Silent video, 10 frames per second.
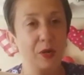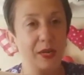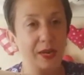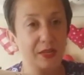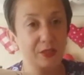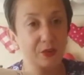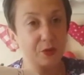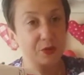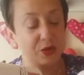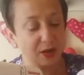We need our
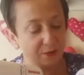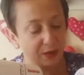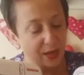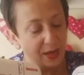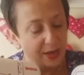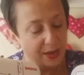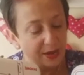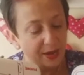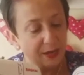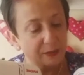screwdriver.
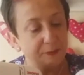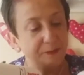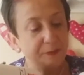Now,